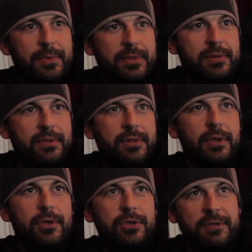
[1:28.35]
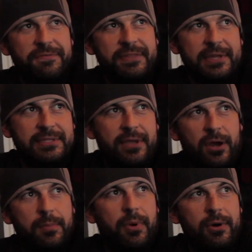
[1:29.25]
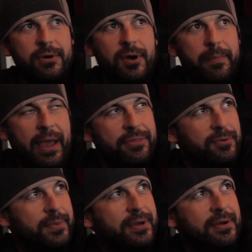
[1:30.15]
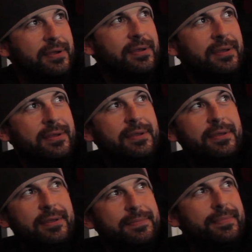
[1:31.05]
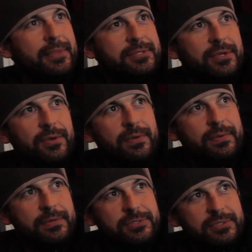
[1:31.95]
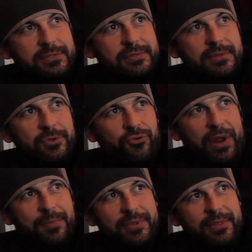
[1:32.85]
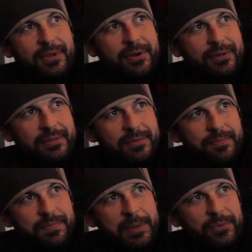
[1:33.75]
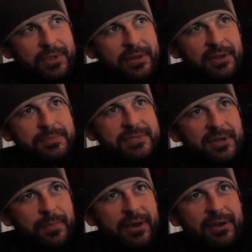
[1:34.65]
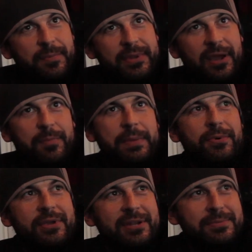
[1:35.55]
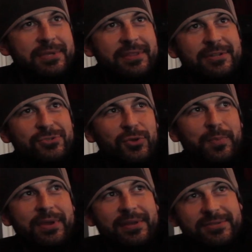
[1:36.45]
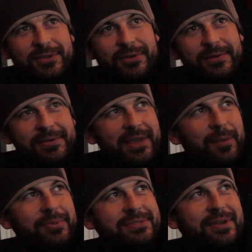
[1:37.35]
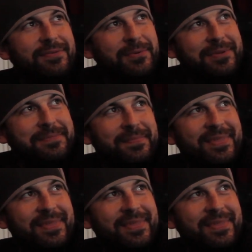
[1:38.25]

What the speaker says: mean, you could fit the entire bar in our bathroom here. So it was just cramped in there and people were getting upset about it, but now people are getting upset that it's too big, so can't please everyone.